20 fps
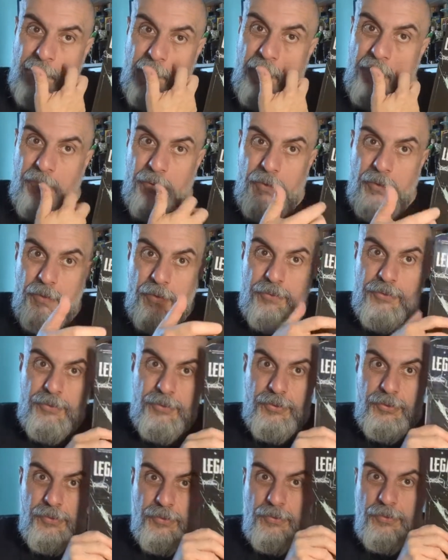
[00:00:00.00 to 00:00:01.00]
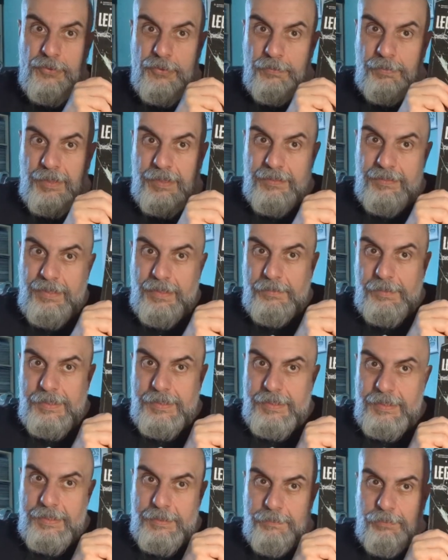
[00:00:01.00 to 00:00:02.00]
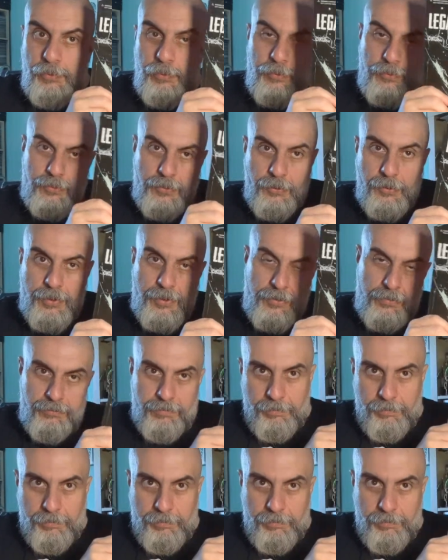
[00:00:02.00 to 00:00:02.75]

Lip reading: The Call of Cthulhu, because there is this boat going